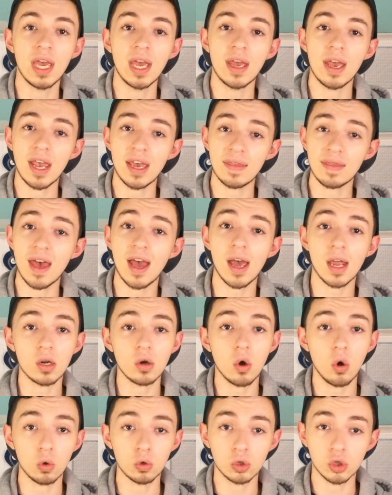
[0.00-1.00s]
And that
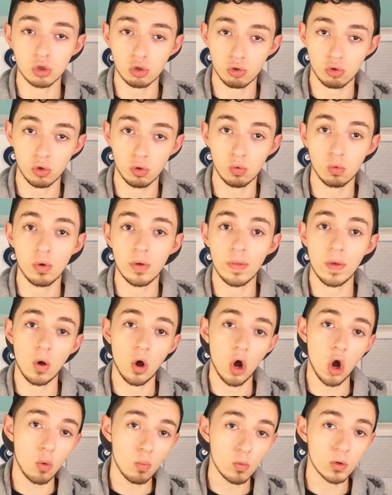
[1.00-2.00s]
holds true with
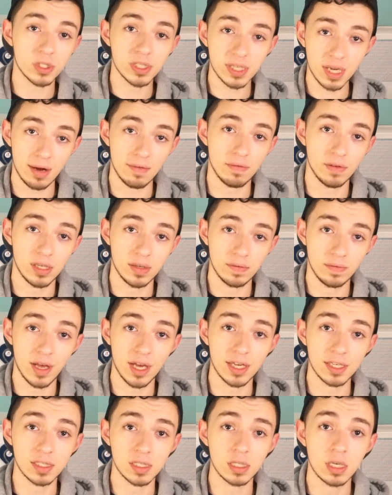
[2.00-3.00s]
almost every
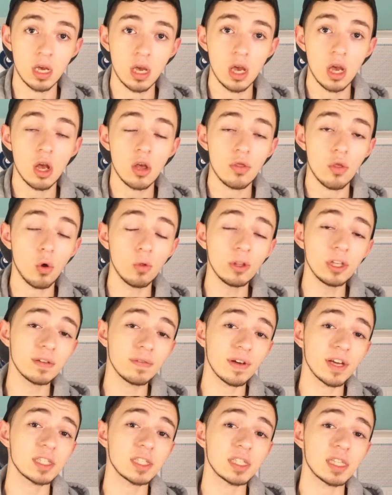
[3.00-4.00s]
device. The only
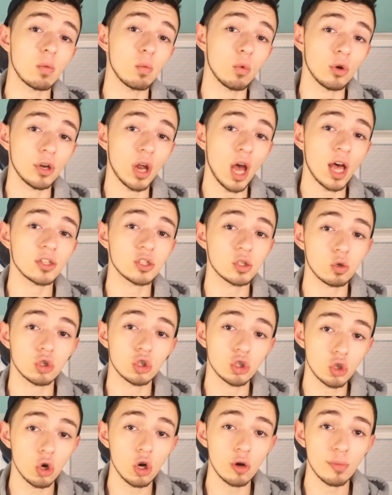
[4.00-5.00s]
devices that we're not so
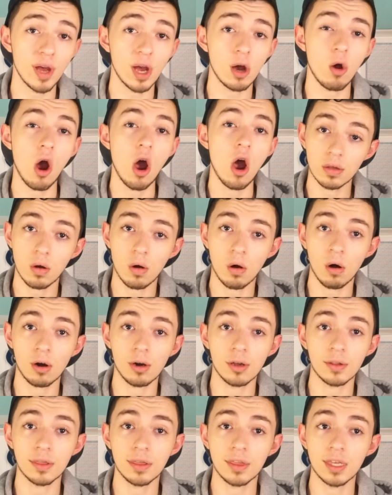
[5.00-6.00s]
sure about are
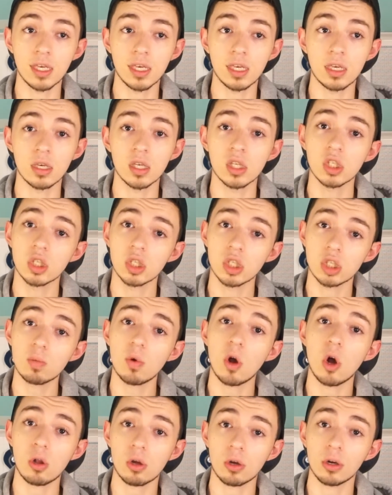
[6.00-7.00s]
the
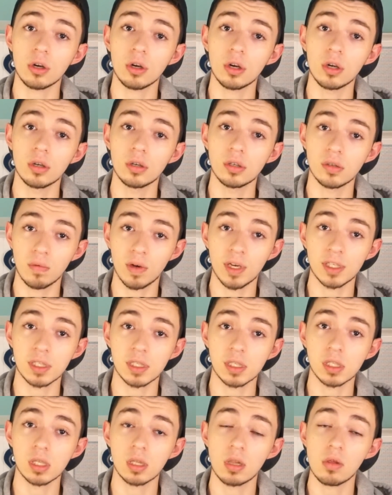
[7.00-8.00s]
smaller
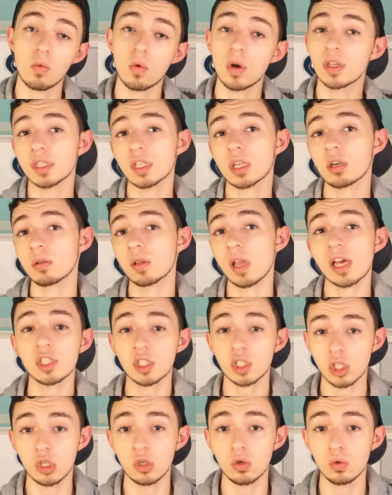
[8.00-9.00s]
devices, the ones that are less
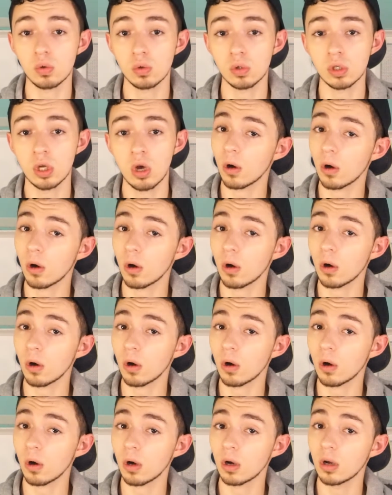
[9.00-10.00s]
used,
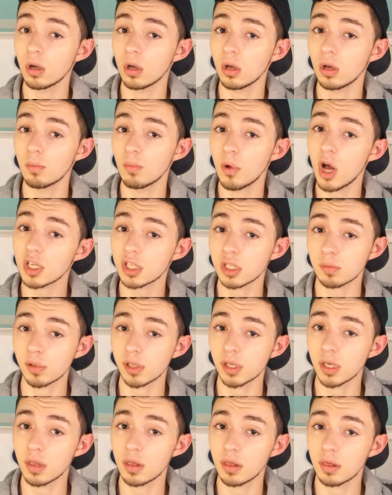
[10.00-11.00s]
or
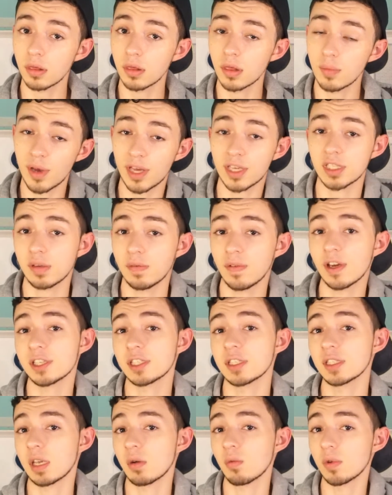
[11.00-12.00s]
possibly the best devices
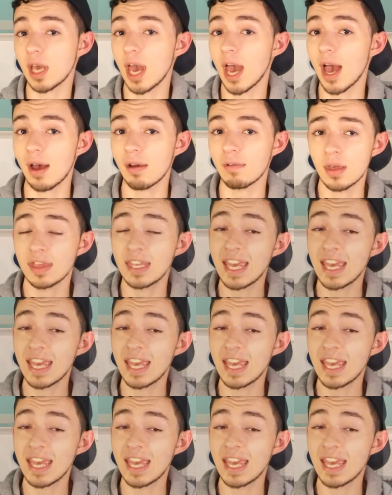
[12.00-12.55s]
that we have. The